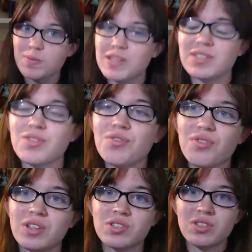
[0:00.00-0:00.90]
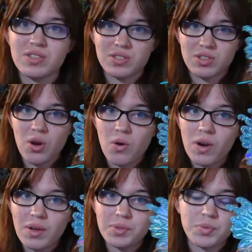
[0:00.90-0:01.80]
expensive,
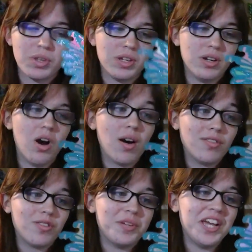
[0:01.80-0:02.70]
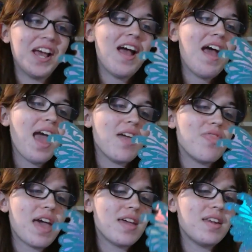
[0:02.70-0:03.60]
so it was really hard for me.
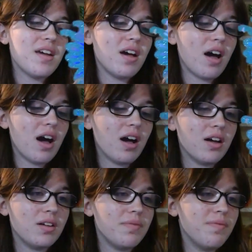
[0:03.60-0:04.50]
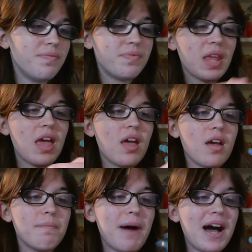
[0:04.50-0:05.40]
And then uh,
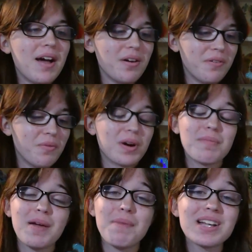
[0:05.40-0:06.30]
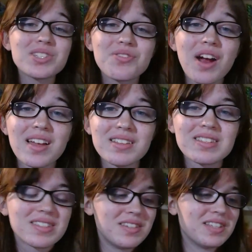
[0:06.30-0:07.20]
my one of my best
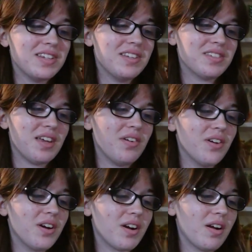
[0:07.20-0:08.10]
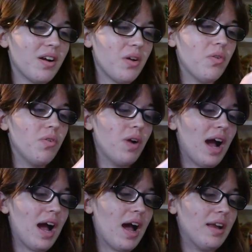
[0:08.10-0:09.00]
friends, Disney Descender, who
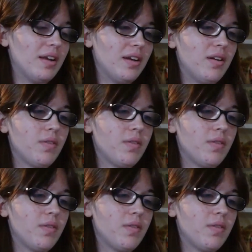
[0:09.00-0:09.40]
I did